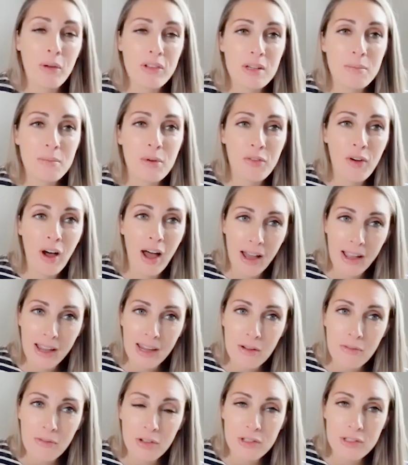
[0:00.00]
was number
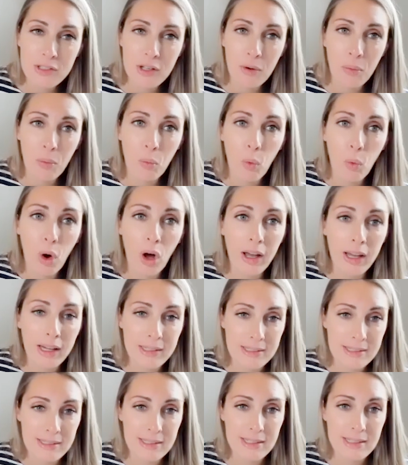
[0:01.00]
five. So what
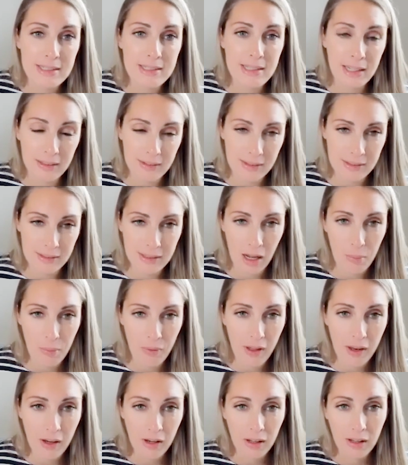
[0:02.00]
is the sixth step
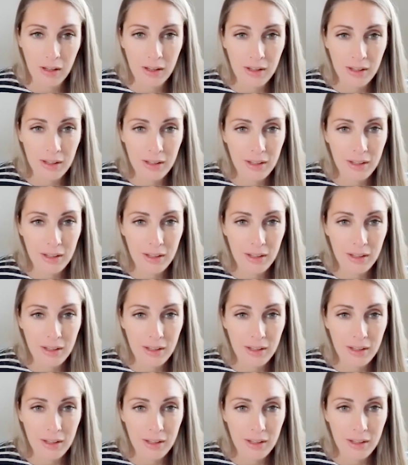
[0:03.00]
then?